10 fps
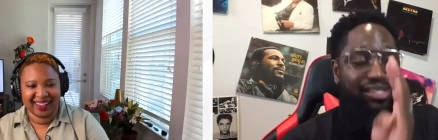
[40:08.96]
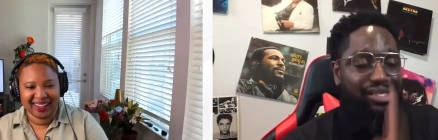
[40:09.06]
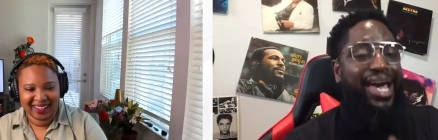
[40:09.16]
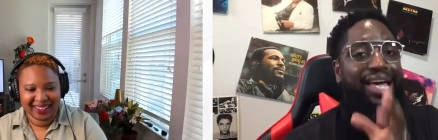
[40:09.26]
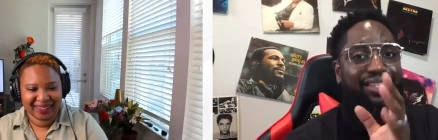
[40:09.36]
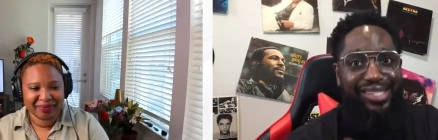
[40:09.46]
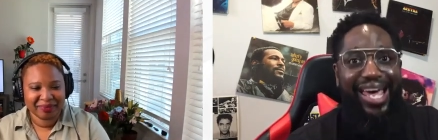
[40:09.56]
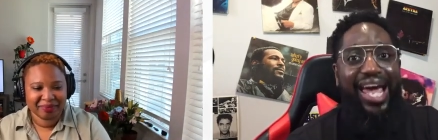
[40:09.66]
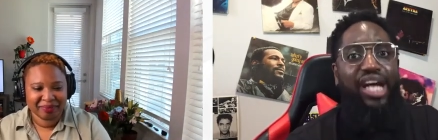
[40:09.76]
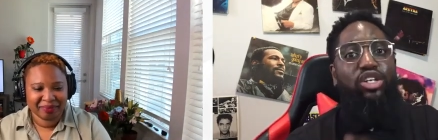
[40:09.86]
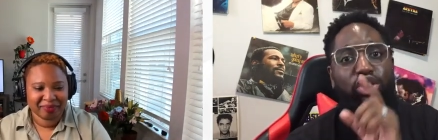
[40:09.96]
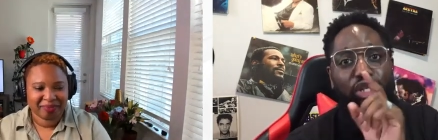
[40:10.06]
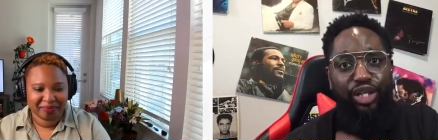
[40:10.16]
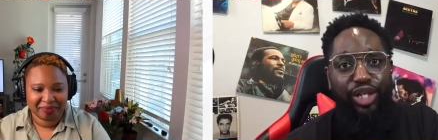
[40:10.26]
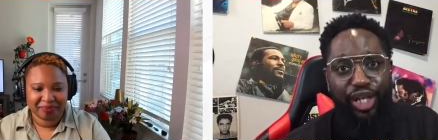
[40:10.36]
Speaker 1: as that you're
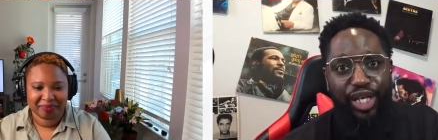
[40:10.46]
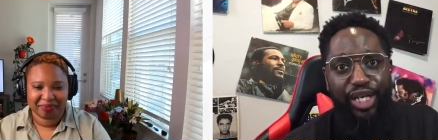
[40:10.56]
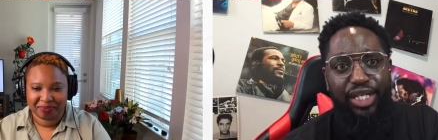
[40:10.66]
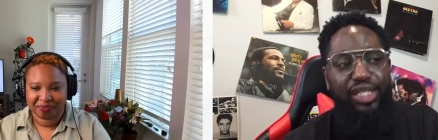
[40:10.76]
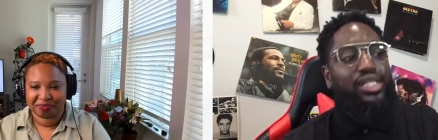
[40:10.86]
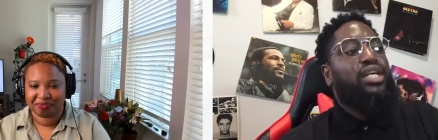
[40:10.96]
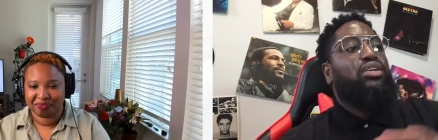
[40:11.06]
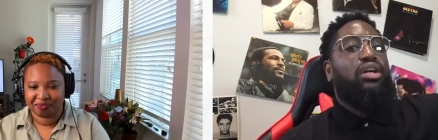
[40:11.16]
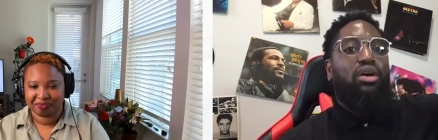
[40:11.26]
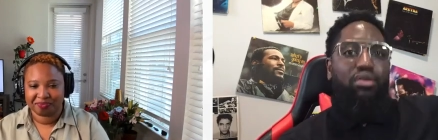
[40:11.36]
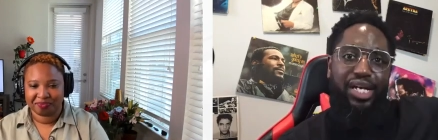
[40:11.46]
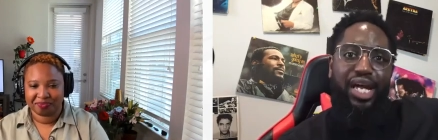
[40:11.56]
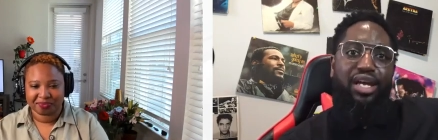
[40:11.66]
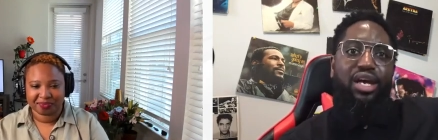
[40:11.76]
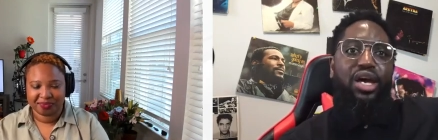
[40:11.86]
good, then okay.
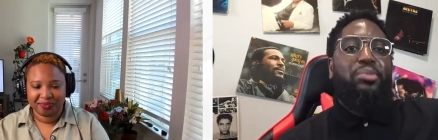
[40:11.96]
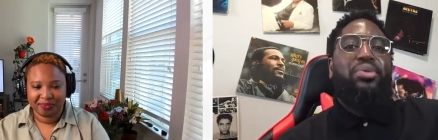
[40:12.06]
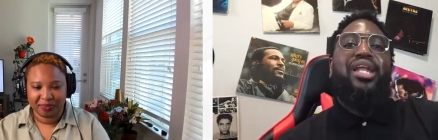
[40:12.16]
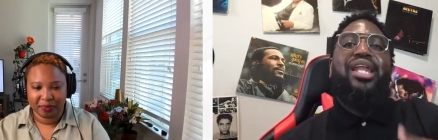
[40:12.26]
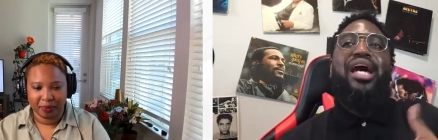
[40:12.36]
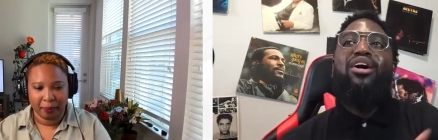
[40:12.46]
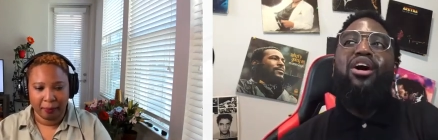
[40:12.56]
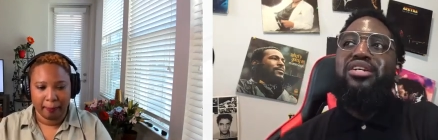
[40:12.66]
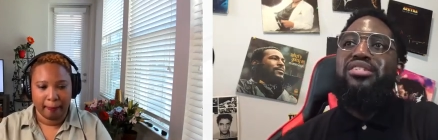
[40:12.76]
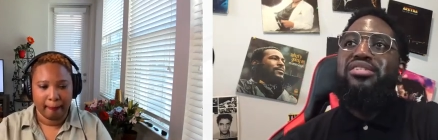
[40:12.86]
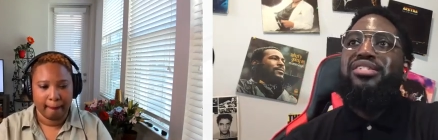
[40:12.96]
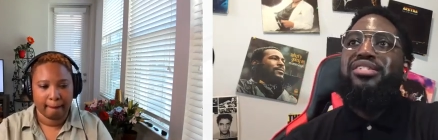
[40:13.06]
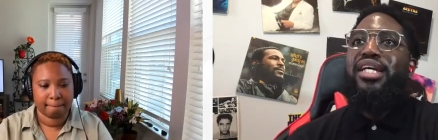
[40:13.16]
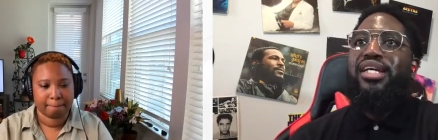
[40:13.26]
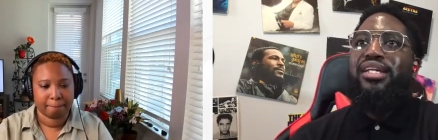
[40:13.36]
But a lot of artists are
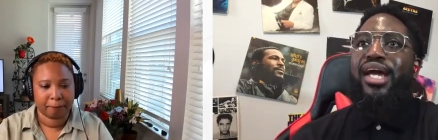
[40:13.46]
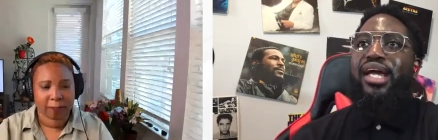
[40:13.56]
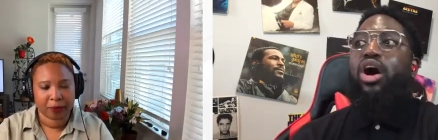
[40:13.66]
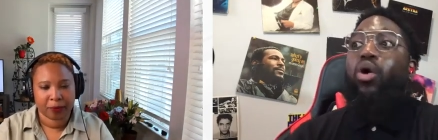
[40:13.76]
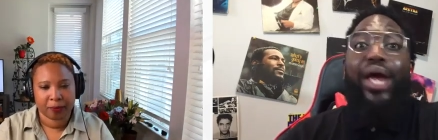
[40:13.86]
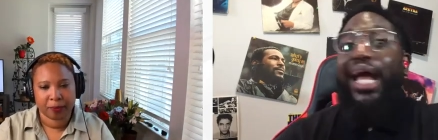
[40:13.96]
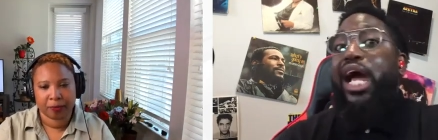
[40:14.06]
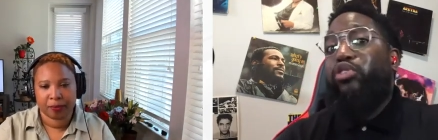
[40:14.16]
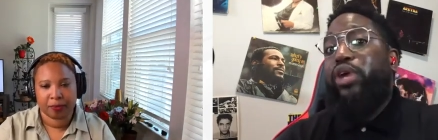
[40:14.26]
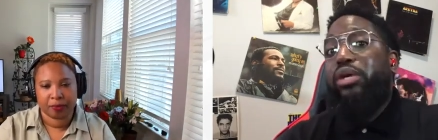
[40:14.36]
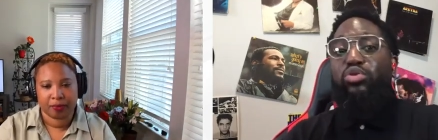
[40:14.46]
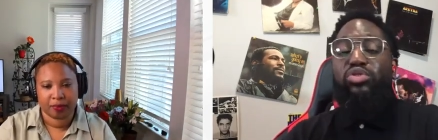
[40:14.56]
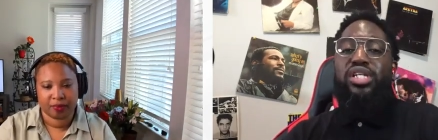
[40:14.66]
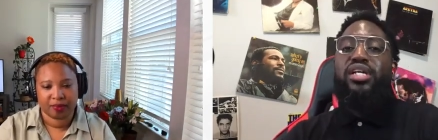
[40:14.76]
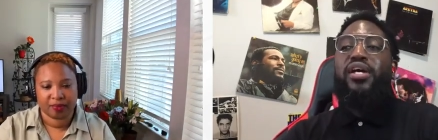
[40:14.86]
thinking like, okay, I got great
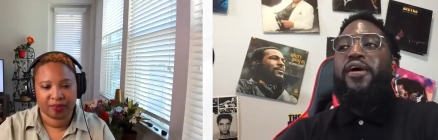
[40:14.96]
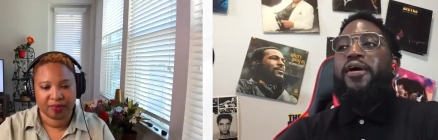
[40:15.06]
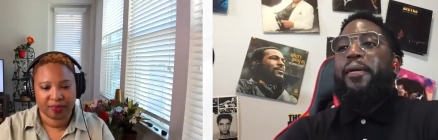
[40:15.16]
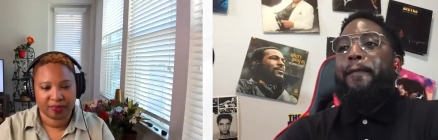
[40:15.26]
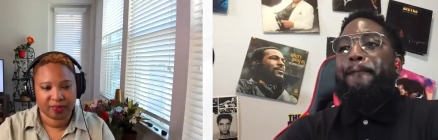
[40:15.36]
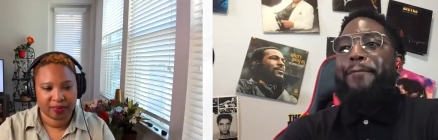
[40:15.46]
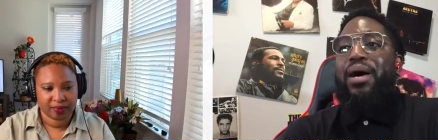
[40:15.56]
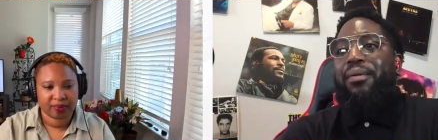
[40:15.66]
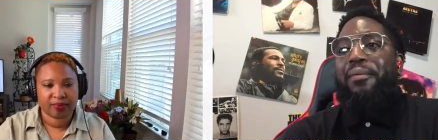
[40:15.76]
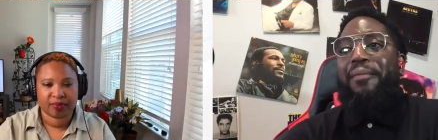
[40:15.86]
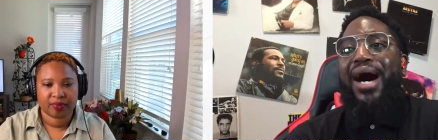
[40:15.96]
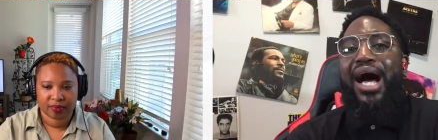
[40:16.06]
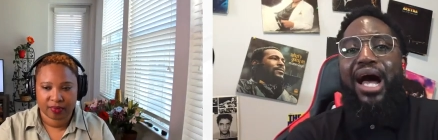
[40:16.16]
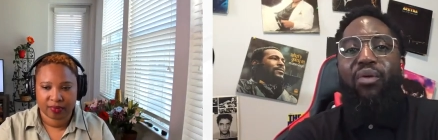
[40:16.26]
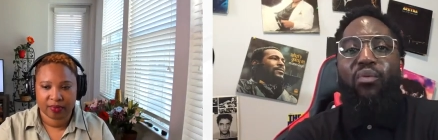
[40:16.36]
music, blah blah blah. I
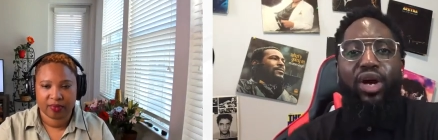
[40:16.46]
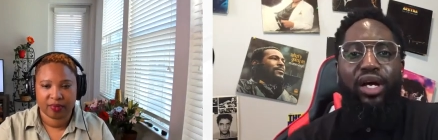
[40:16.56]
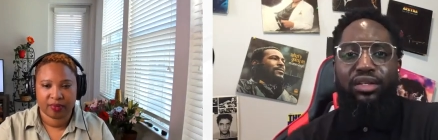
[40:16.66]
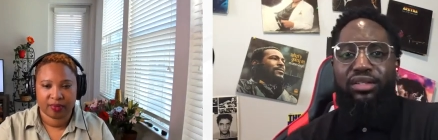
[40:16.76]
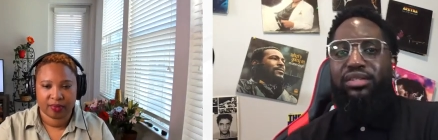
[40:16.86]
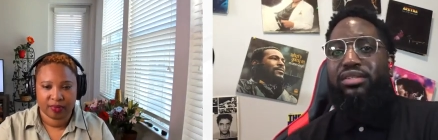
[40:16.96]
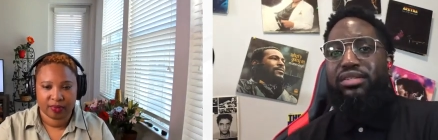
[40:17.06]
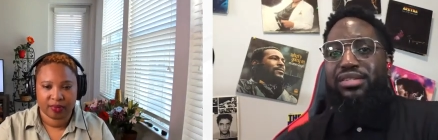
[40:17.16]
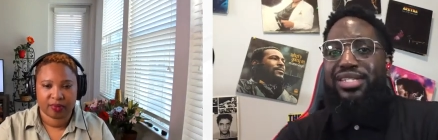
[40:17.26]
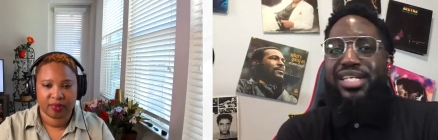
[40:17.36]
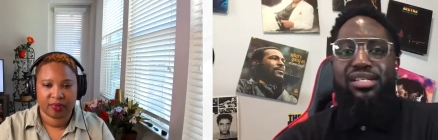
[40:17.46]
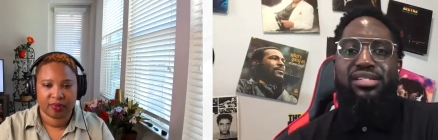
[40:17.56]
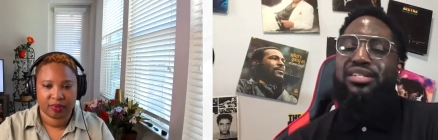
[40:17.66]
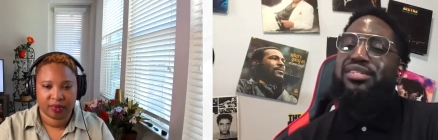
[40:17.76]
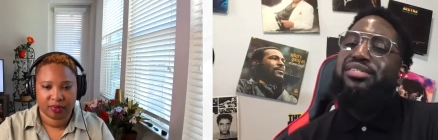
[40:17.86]
want this, and
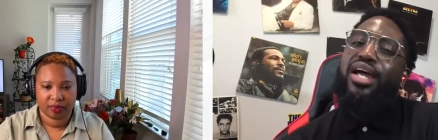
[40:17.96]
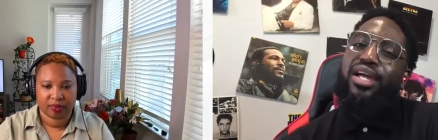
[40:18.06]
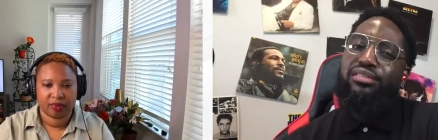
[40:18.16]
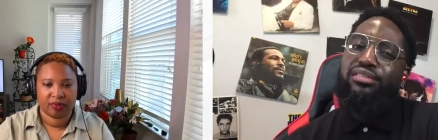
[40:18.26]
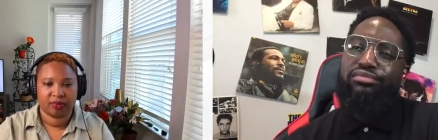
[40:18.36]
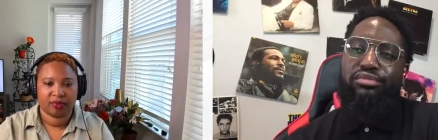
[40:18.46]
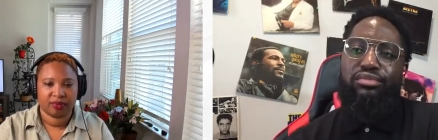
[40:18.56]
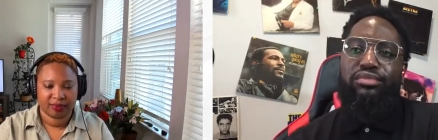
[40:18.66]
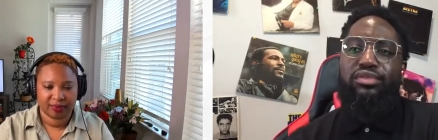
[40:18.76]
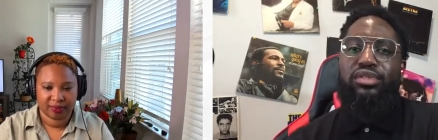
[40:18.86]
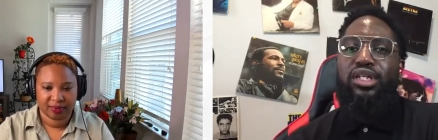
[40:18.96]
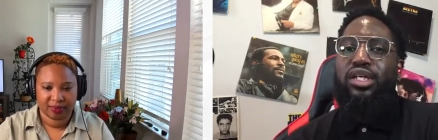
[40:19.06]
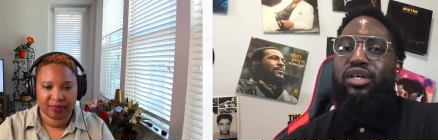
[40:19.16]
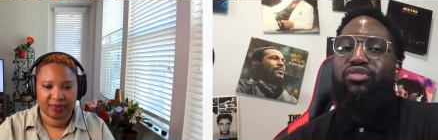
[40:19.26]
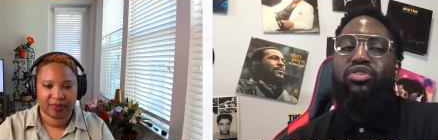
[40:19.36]
it's like,
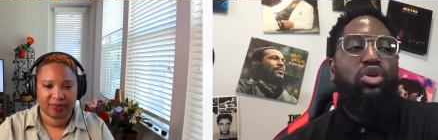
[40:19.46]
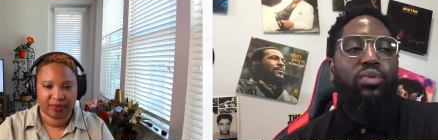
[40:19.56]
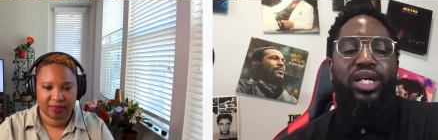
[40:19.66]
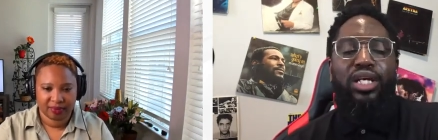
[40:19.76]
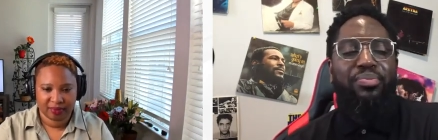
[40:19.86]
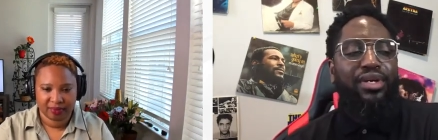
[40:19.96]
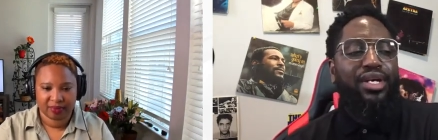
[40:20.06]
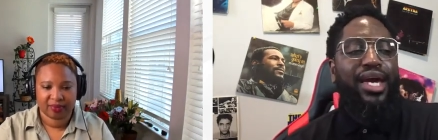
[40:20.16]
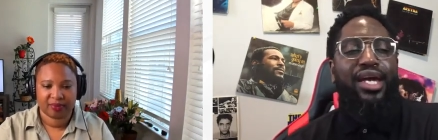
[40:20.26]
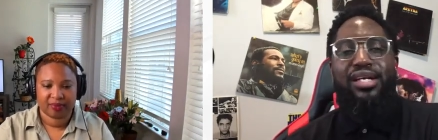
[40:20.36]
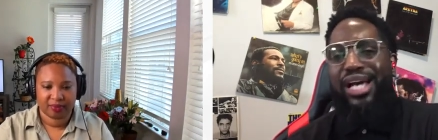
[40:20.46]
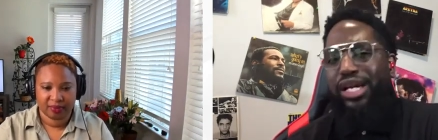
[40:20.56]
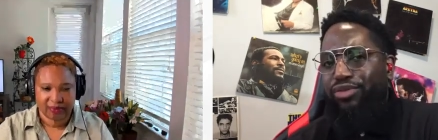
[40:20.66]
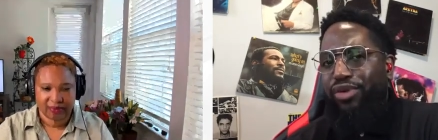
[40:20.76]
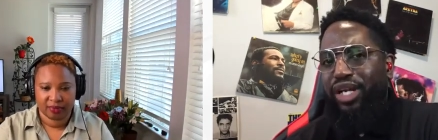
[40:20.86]
if you don't know what an EPK is, how you
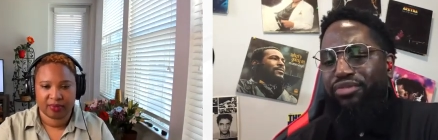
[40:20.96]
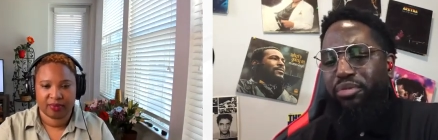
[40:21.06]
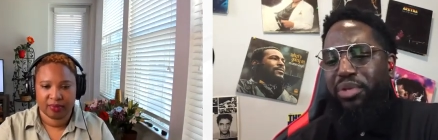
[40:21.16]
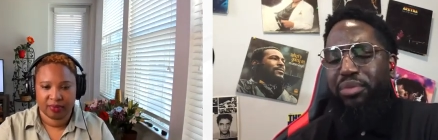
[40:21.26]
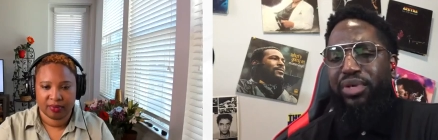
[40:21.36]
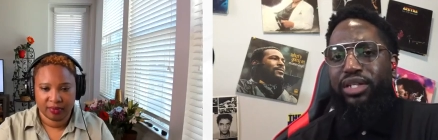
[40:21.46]
ready for big money?